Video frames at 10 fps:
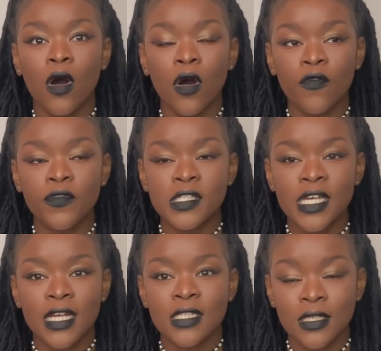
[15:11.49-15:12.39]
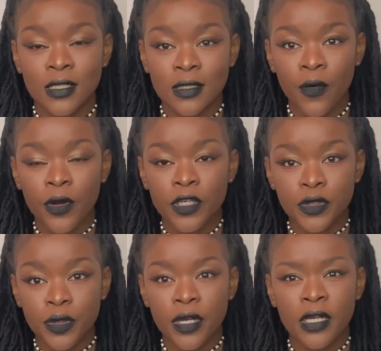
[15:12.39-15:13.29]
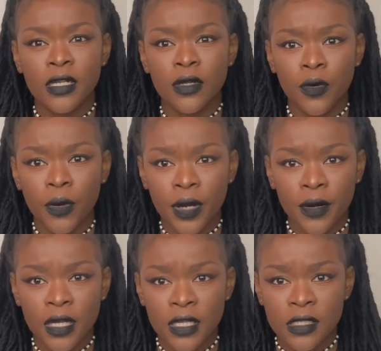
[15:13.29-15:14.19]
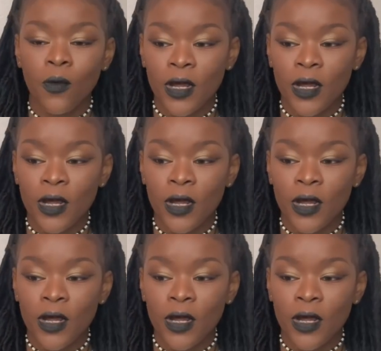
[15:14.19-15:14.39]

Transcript: of Saturn retrograde in Aquarius,